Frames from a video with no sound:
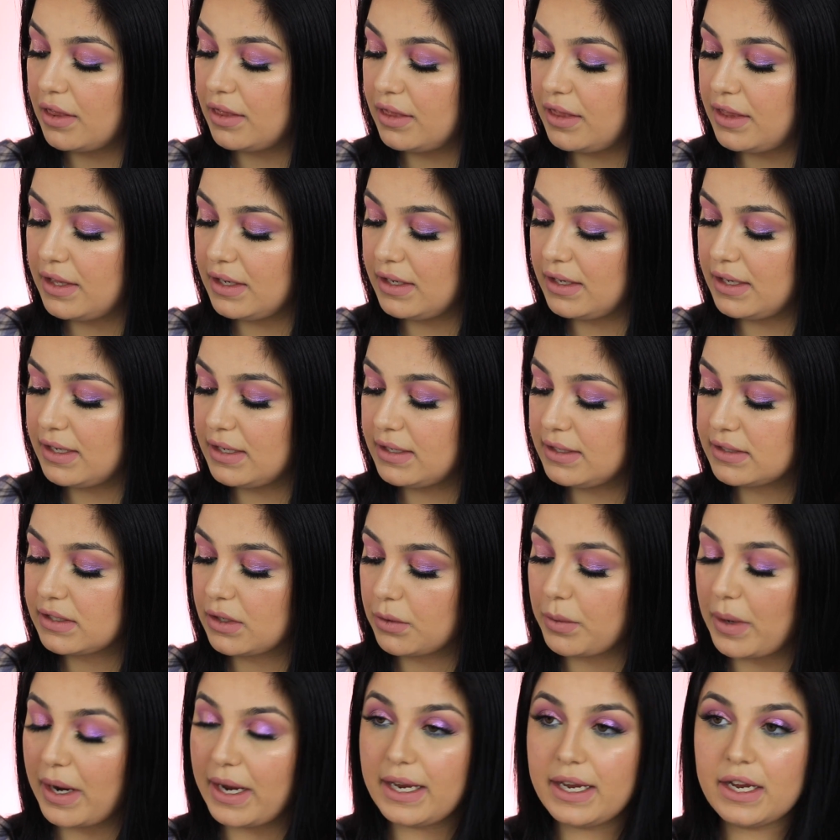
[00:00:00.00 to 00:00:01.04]
These
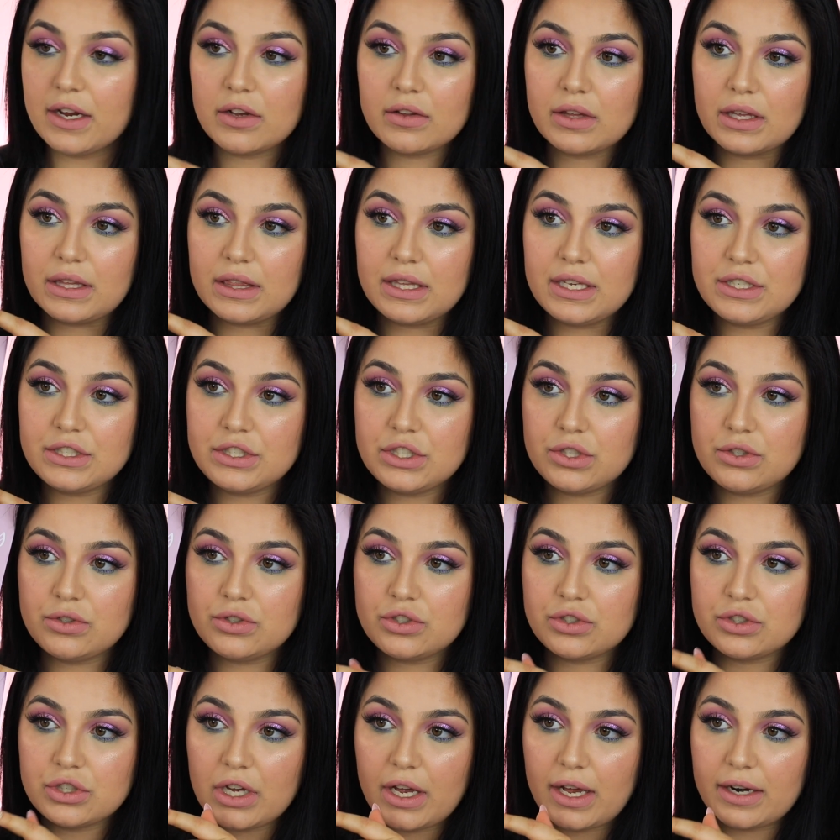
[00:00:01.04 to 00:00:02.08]
right here, like these 2
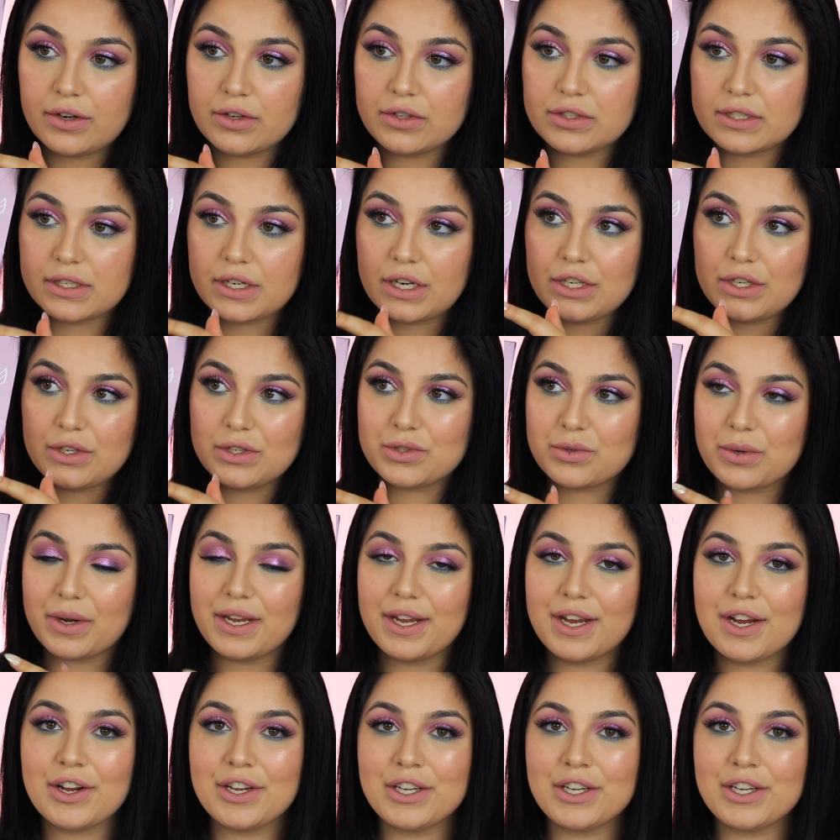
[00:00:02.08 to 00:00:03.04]
shadows that I used right here,